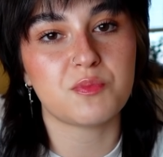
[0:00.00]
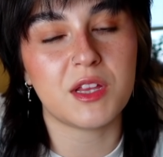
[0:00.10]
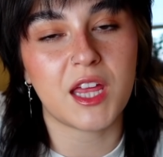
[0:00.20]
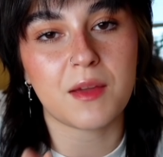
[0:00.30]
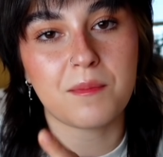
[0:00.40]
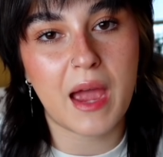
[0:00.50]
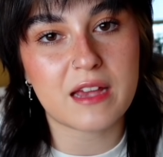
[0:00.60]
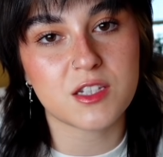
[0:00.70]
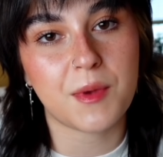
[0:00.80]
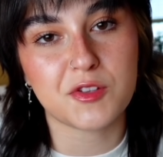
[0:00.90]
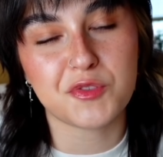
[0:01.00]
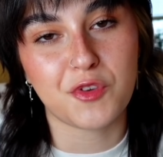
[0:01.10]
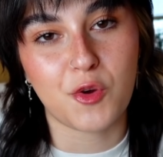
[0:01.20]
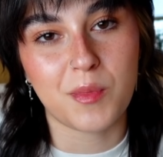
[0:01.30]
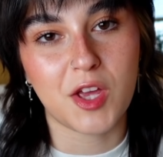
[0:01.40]
be like mass amounts of
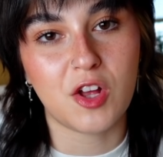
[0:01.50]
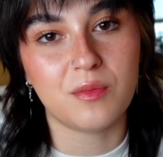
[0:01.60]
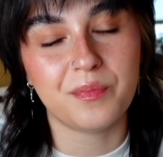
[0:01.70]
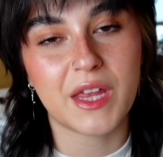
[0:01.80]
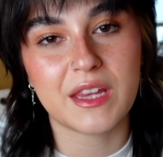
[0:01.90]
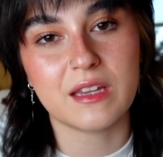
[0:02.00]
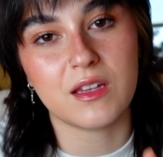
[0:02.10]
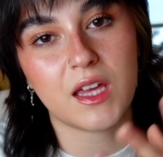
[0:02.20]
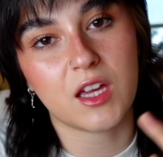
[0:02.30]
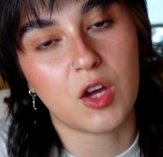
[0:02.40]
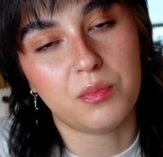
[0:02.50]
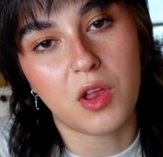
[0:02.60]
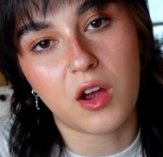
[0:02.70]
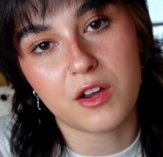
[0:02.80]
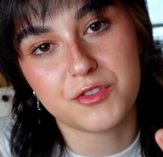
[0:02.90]
oatmeal and then like a
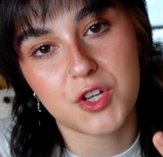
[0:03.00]
block of